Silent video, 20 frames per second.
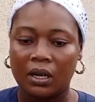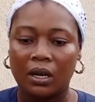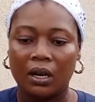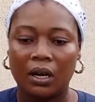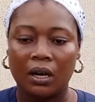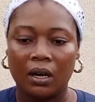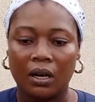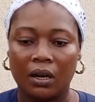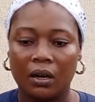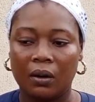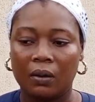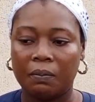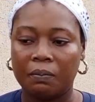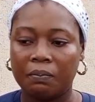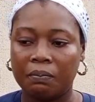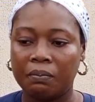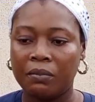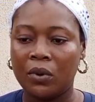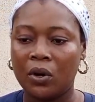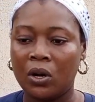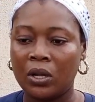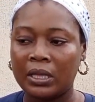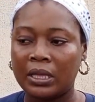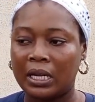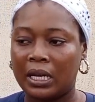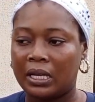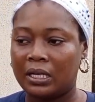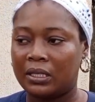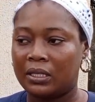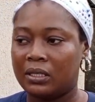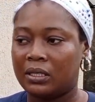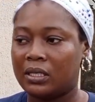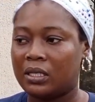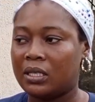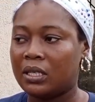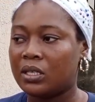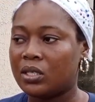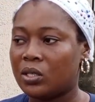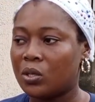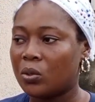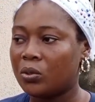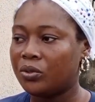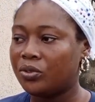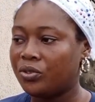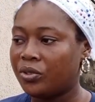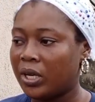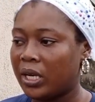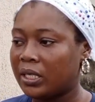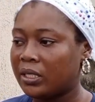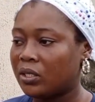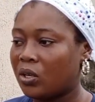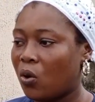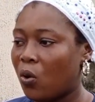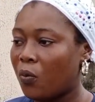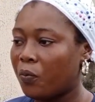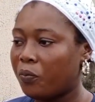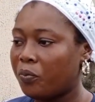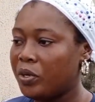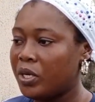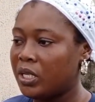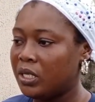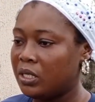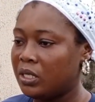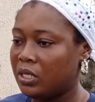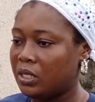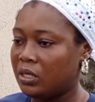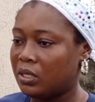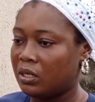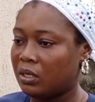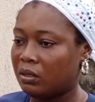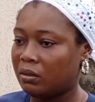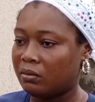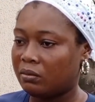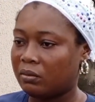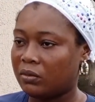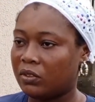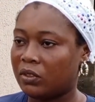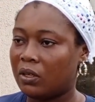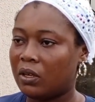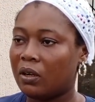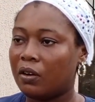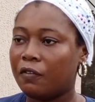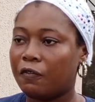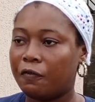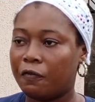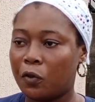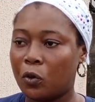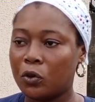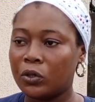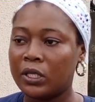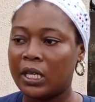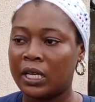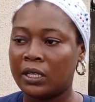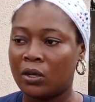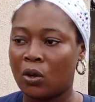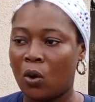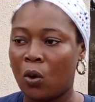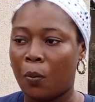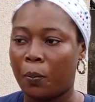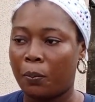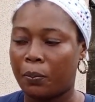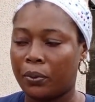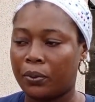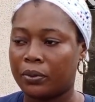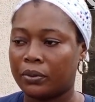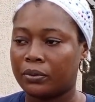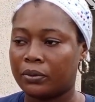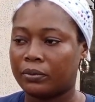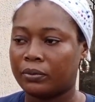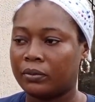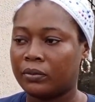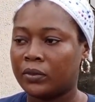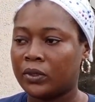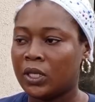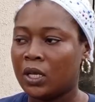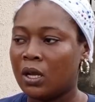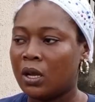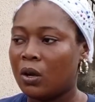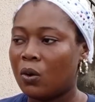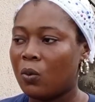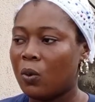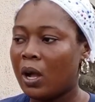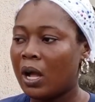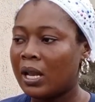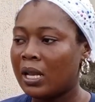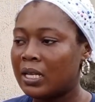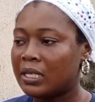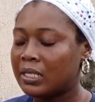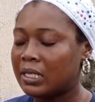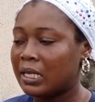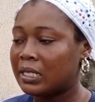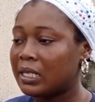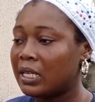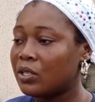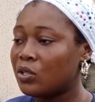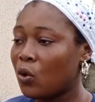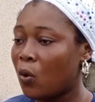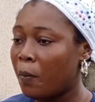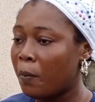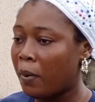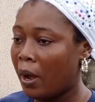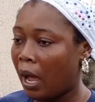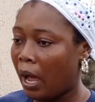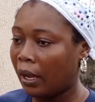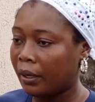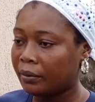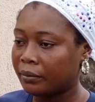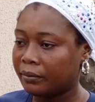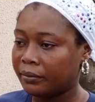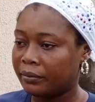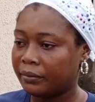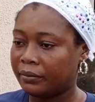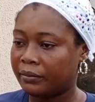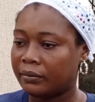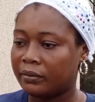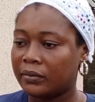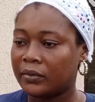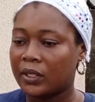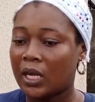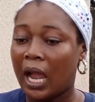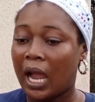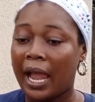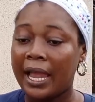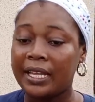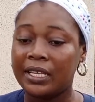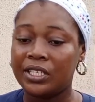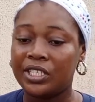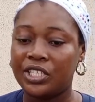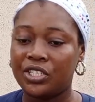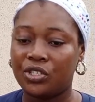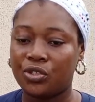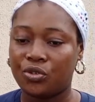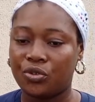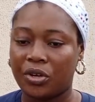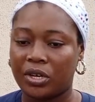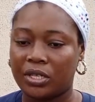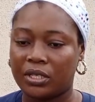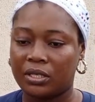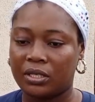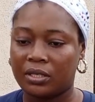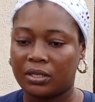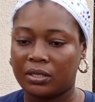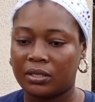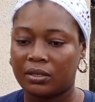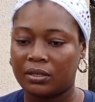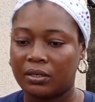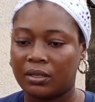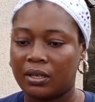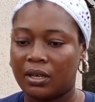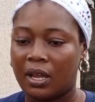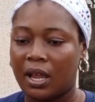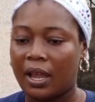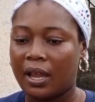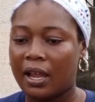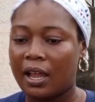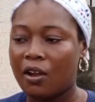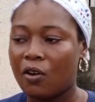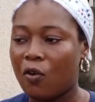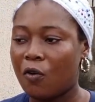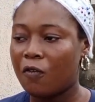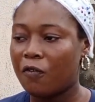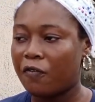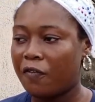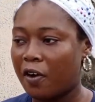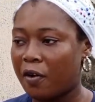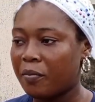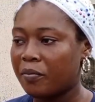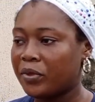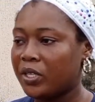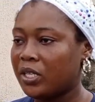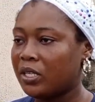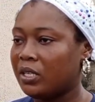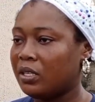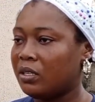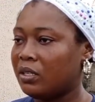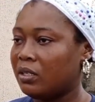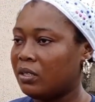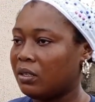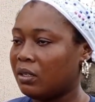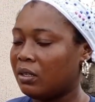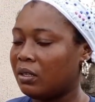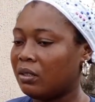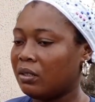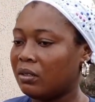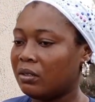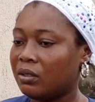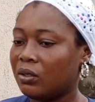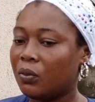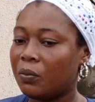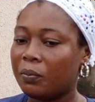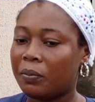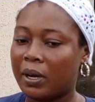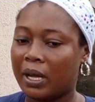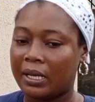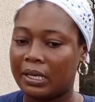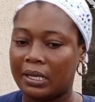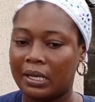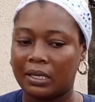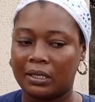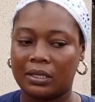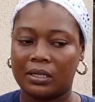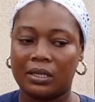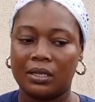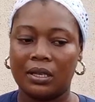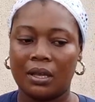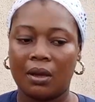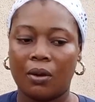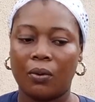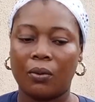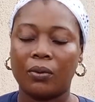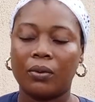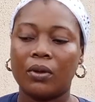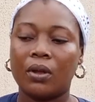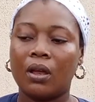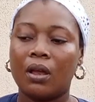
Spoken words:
more than 600 companies folded up, while a certain number are in distress. I can't confirm the number yet now.